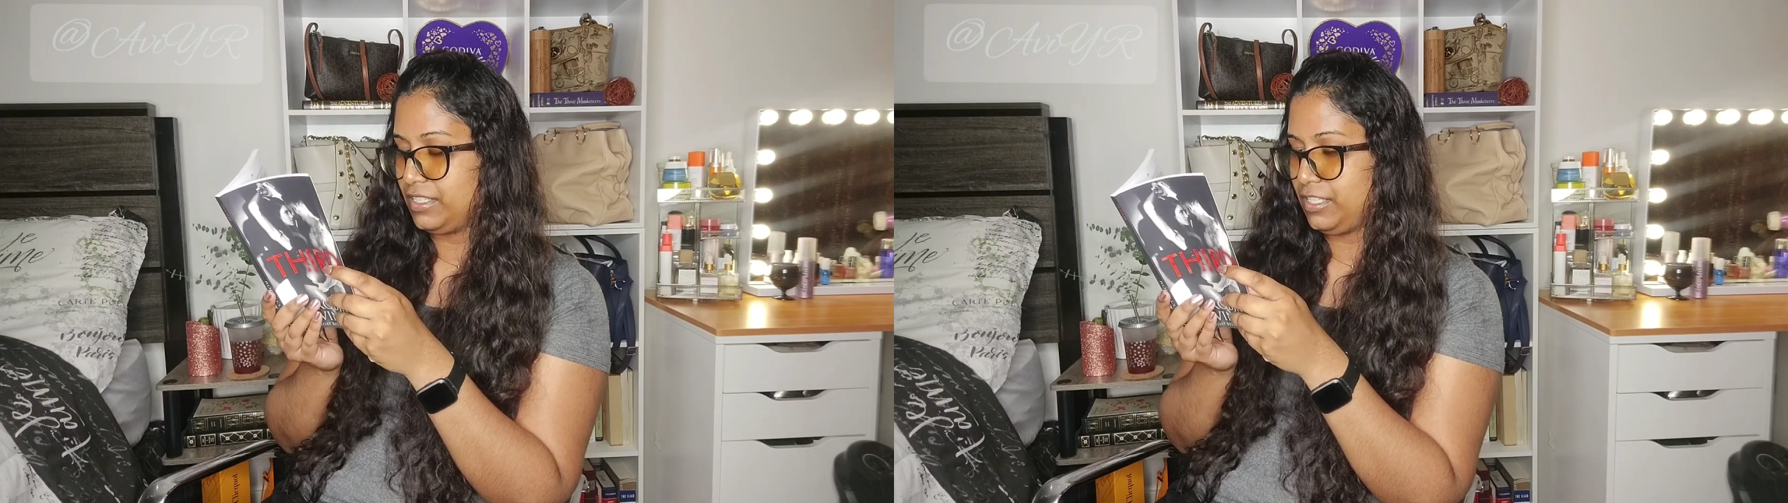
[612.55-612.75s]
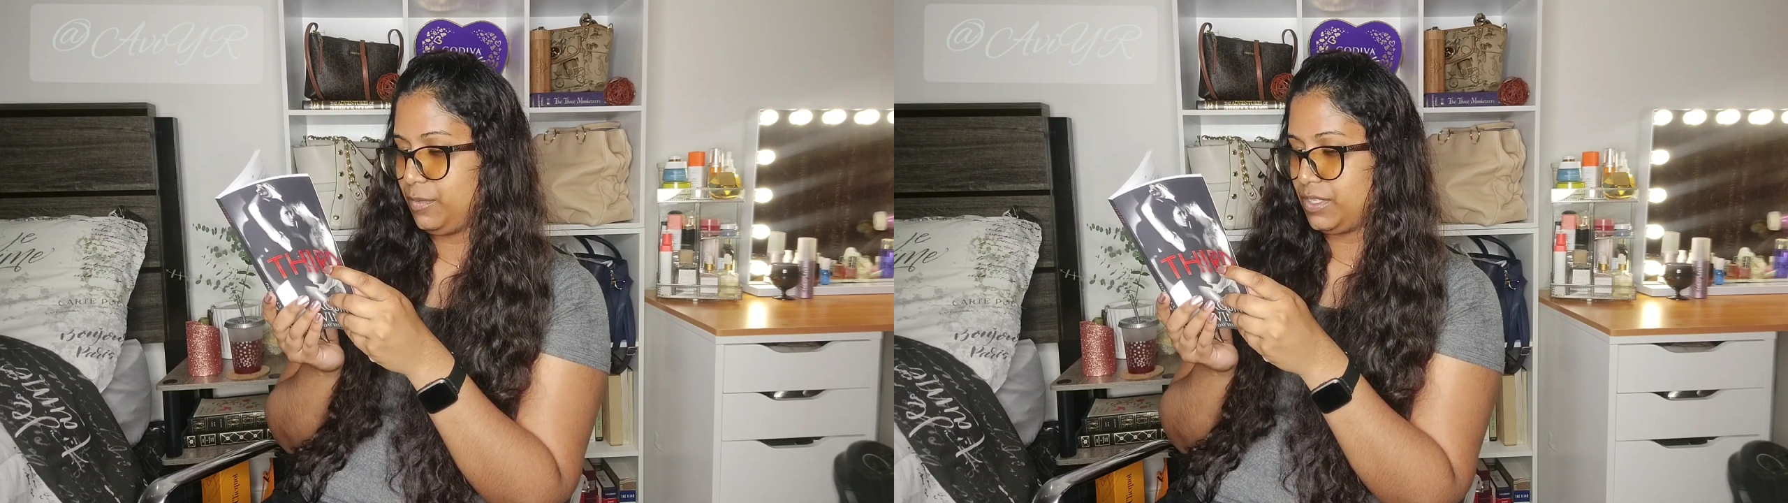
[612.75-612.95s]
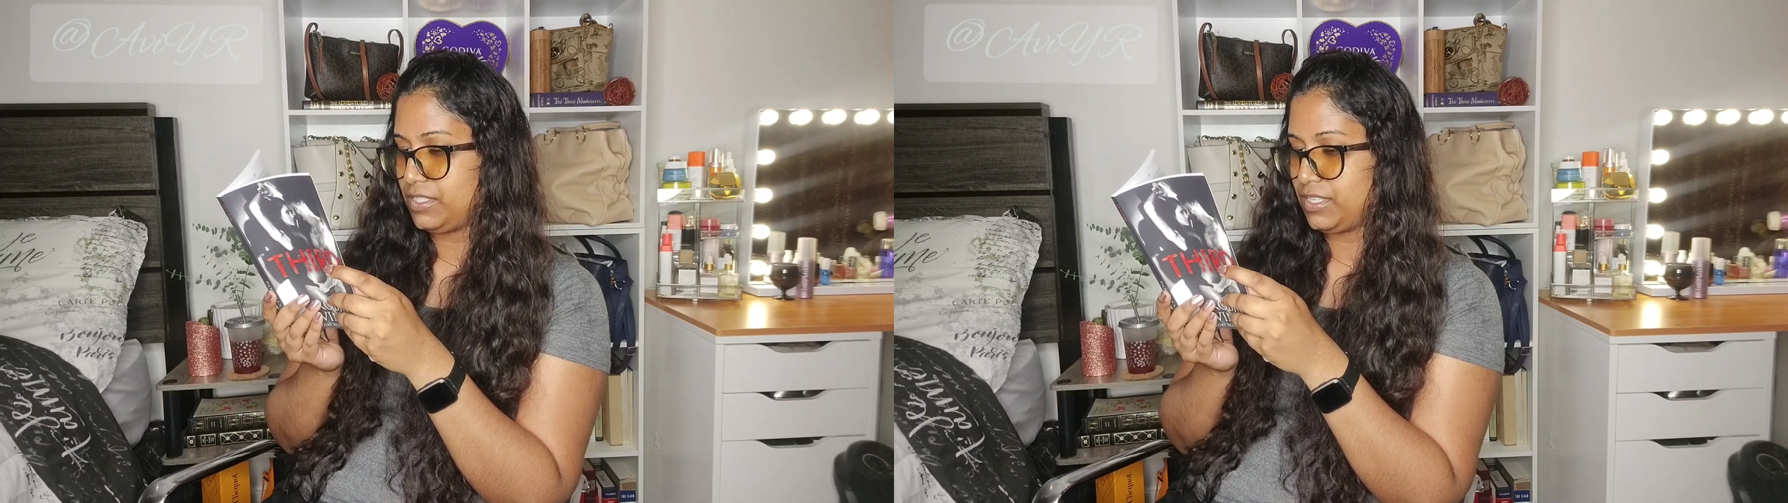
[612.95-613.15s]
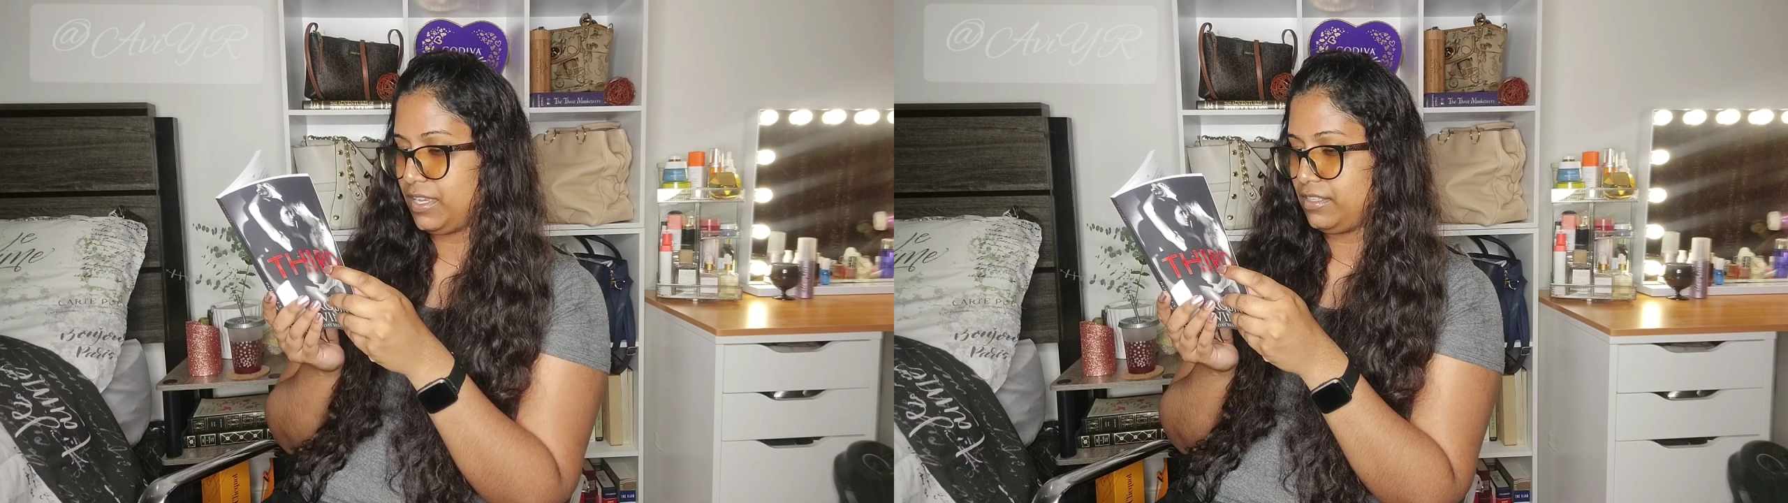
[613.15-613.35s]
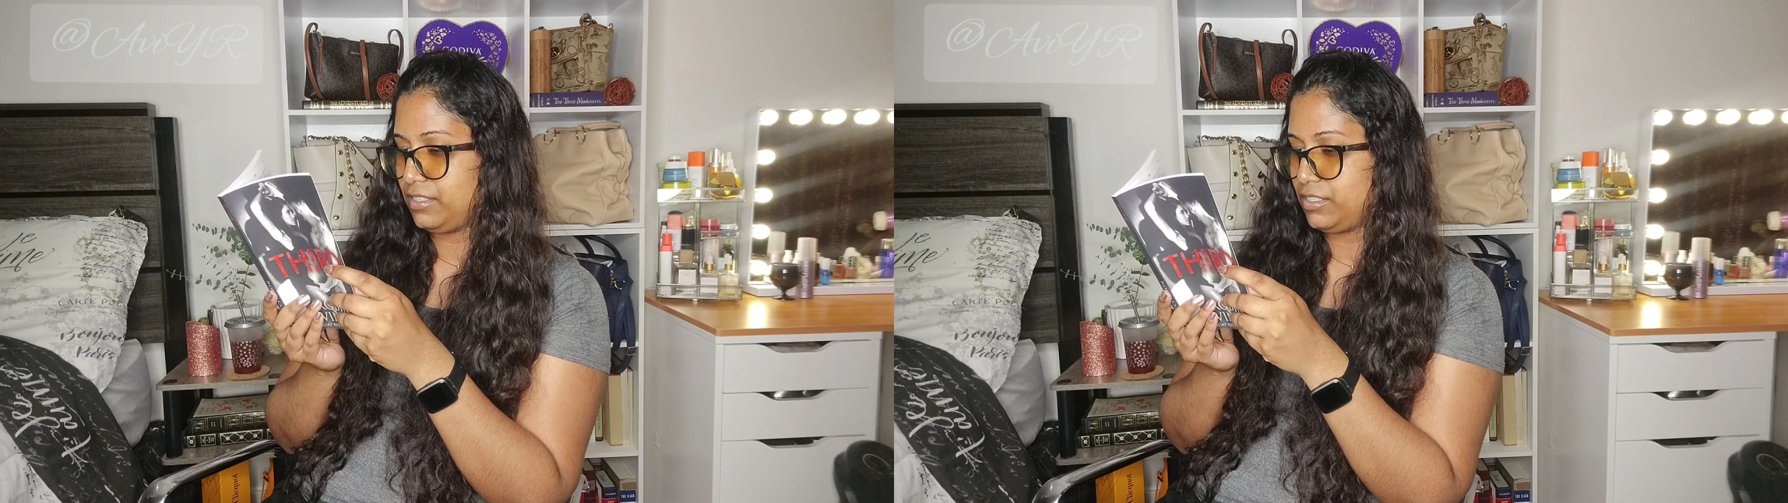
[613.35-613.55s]
She was
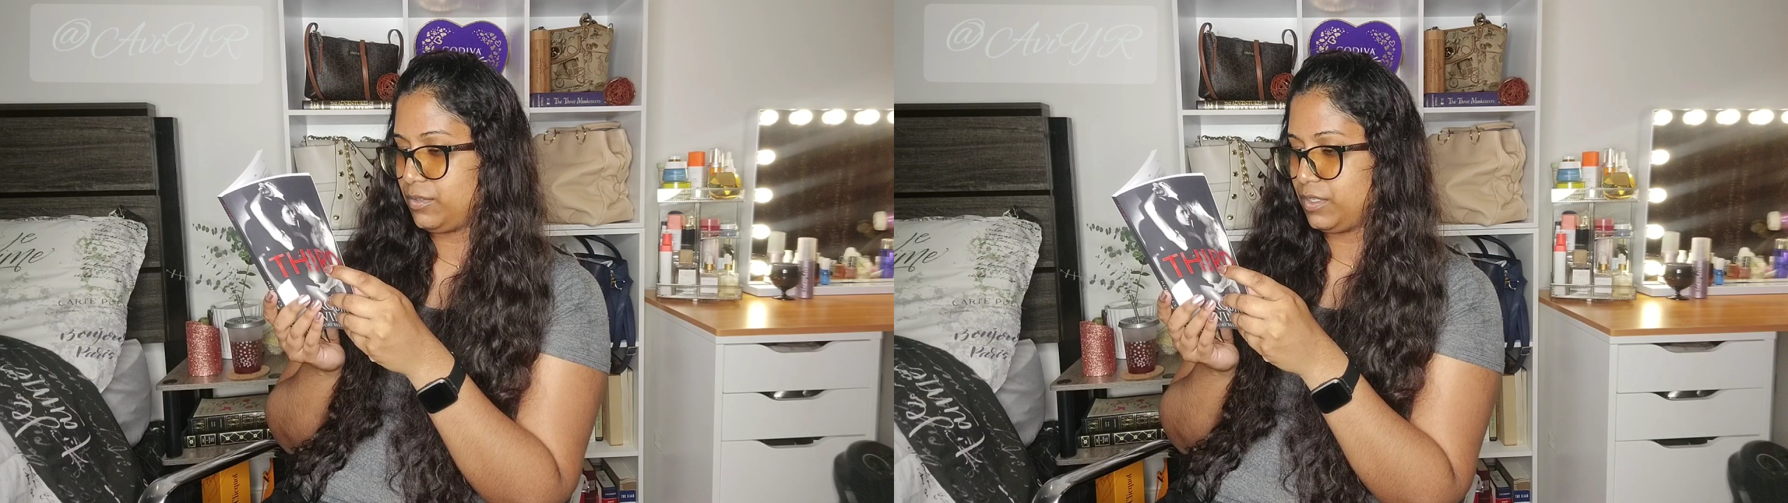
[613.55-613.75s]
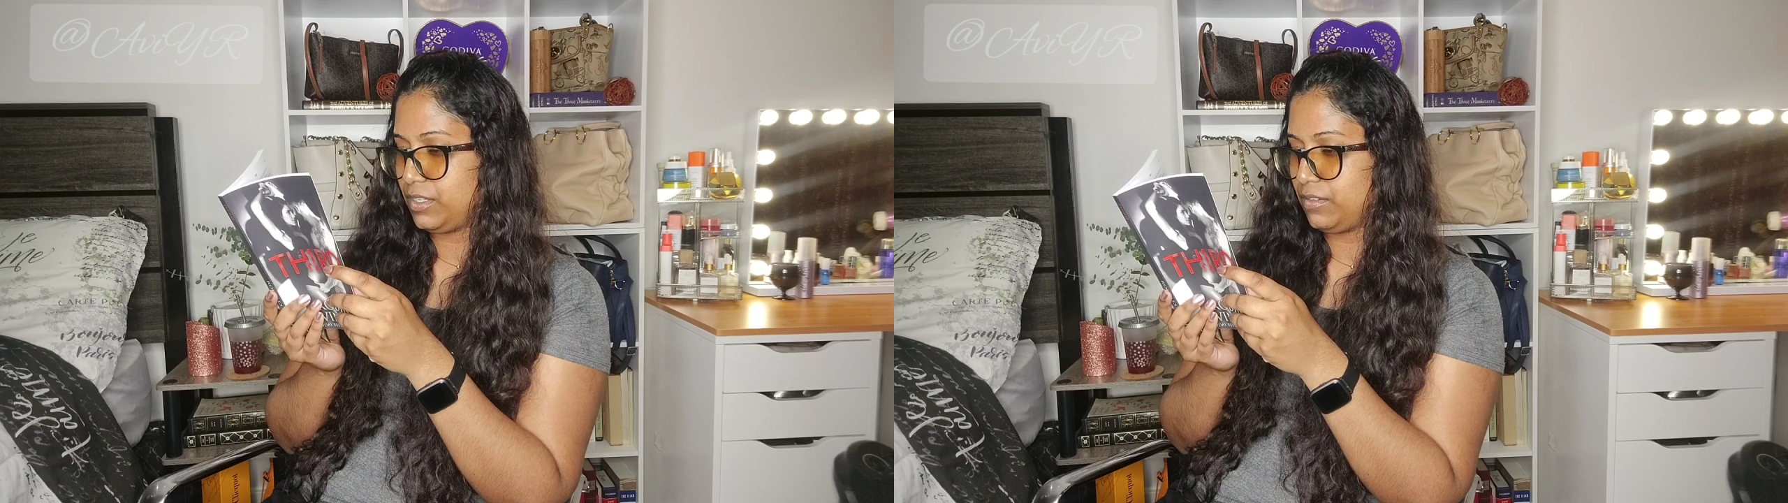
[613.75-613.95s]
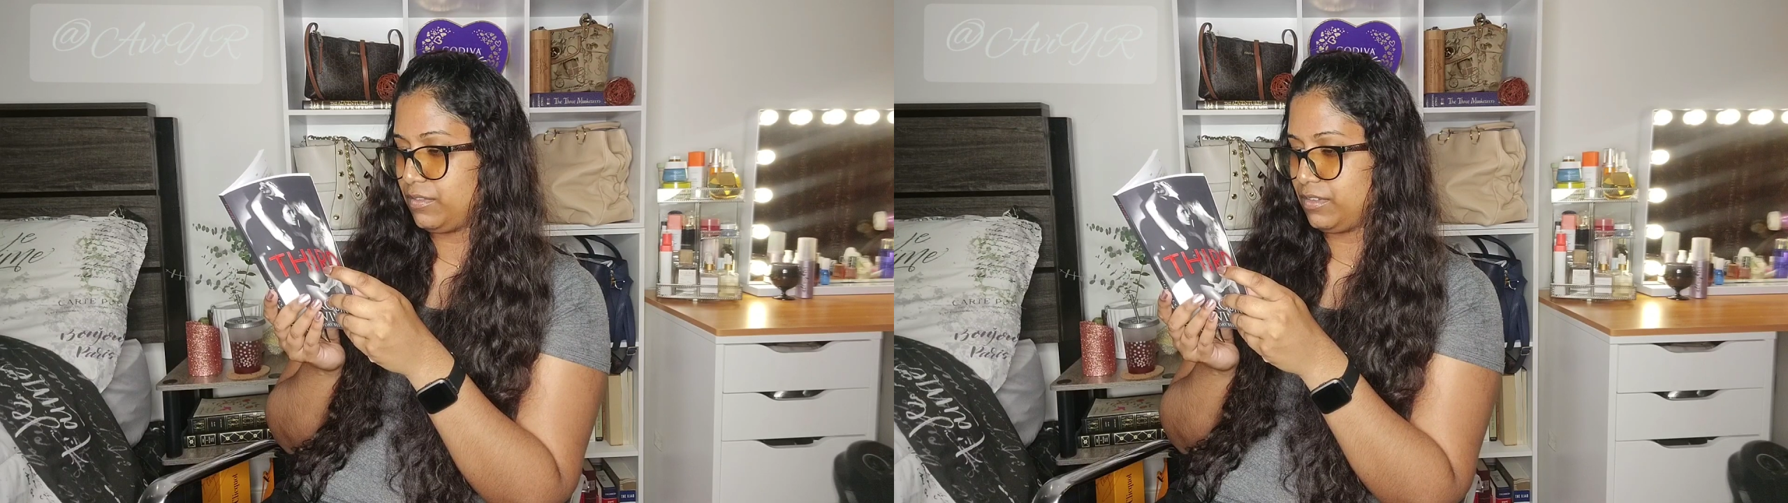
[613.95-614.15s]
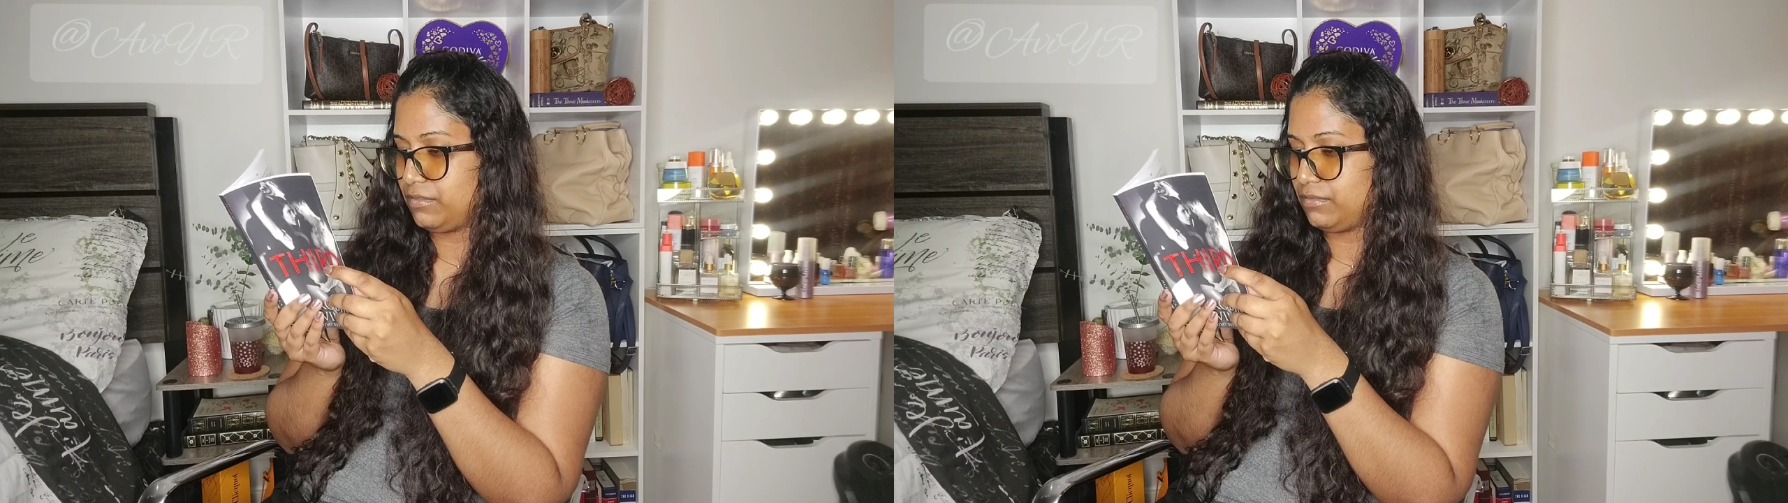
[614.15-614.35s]
silent during the